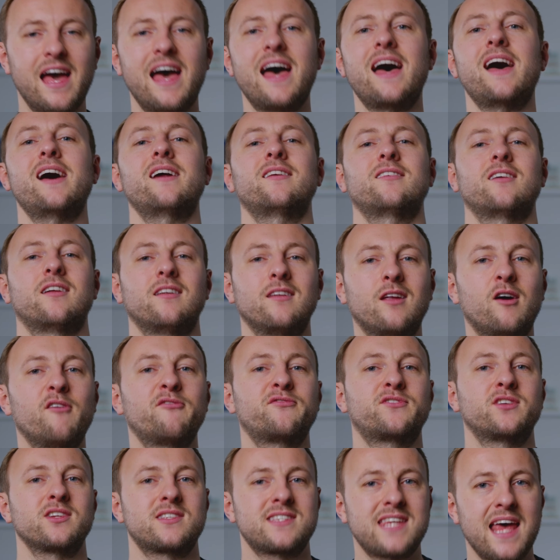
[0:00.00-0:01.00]
and I
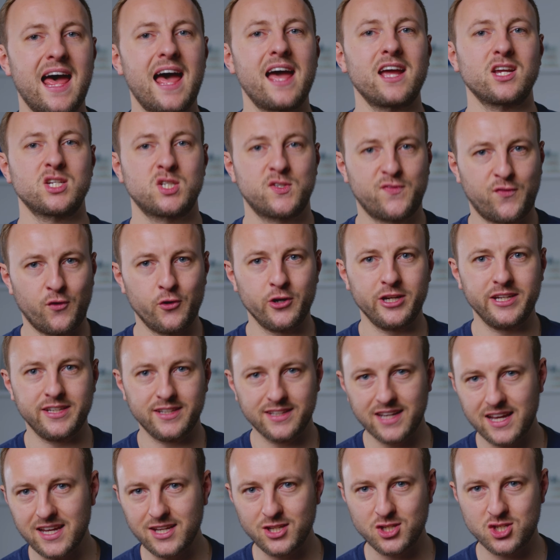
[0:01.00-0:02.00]
love the tax free
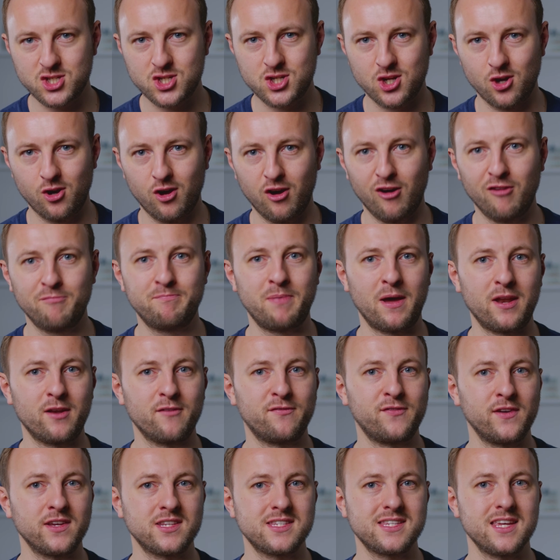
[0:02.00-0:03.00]
nature of
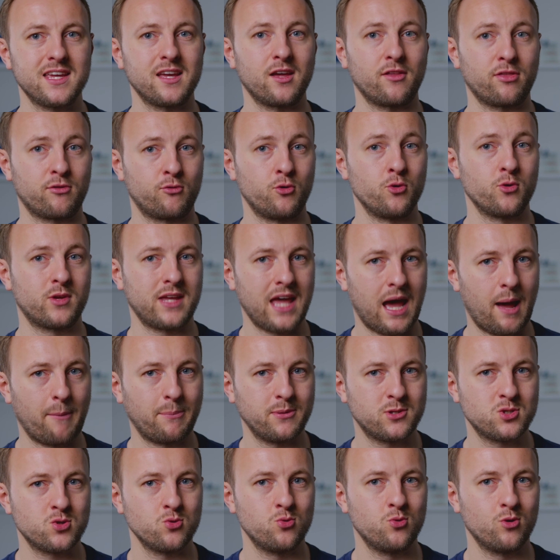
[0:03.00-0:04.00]
benefiting through
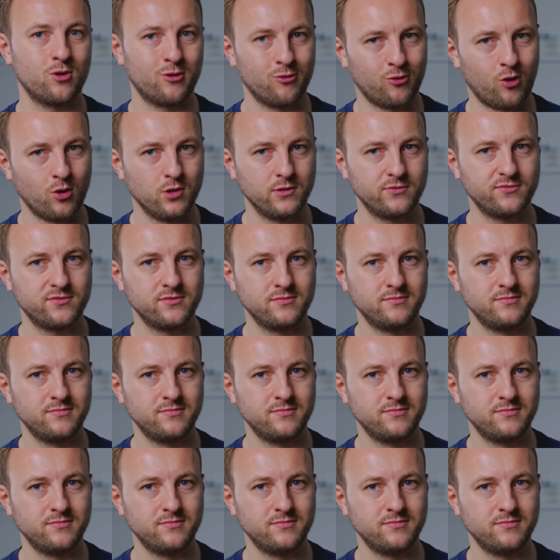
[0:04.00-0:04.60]
capital growth.